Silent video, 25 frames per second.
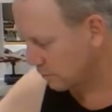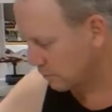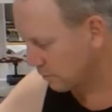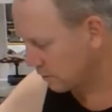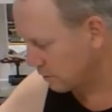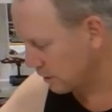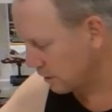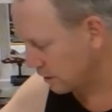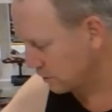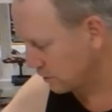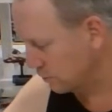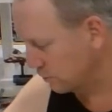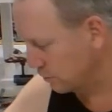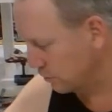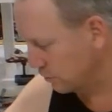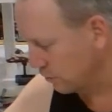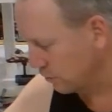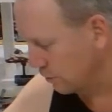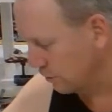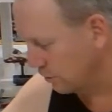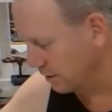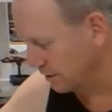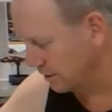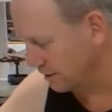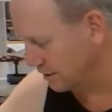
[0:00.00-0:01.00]
I guess you
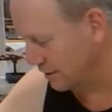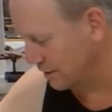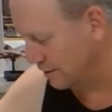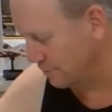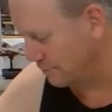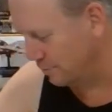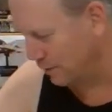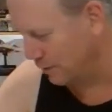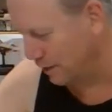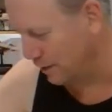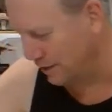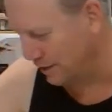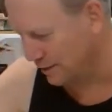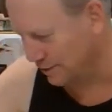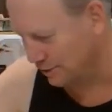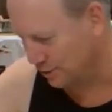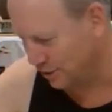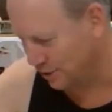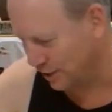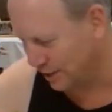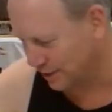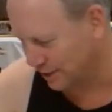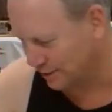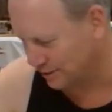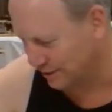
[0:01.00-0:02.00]
want to be the
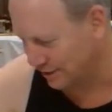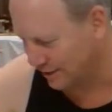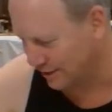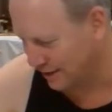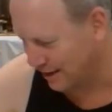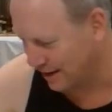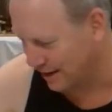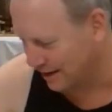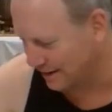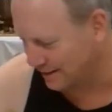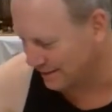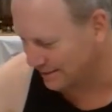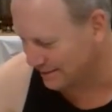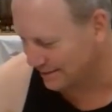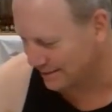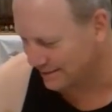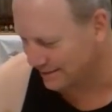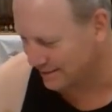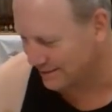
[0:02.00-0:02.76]
judge of that.